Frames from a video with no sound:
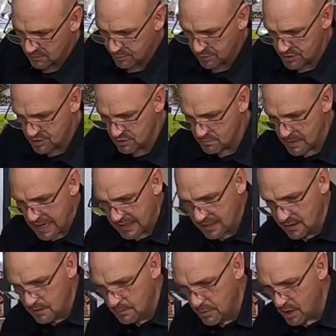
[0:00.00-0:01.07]
let's put you back
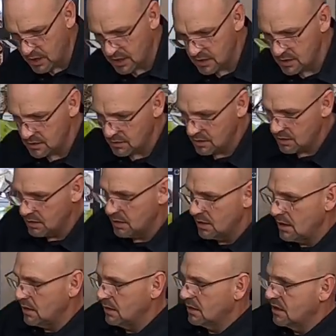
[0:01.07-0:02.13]
in the bucket
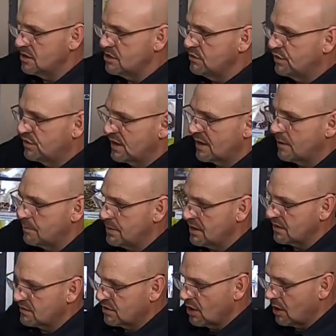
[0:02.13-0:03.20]
and get you set up in
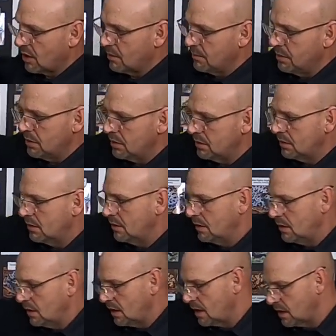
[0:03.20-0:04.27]
a tub
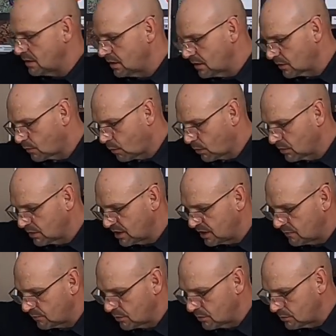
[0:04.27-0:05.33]
and in the
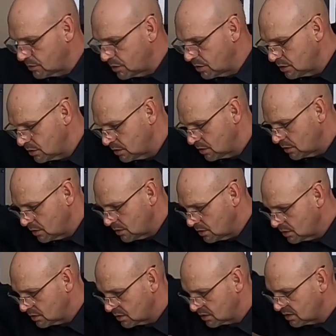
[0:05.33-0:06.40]
quarantine room.
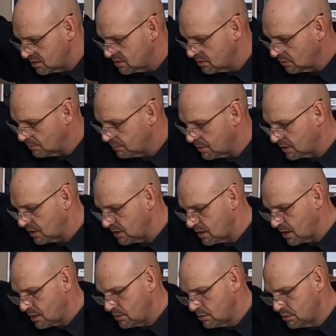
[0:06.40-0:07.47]
Get your butt in
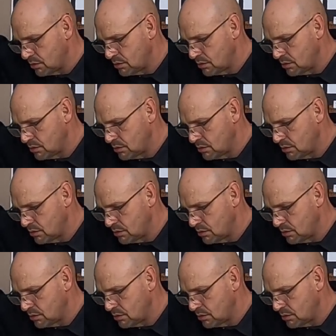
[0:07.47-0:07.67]
there.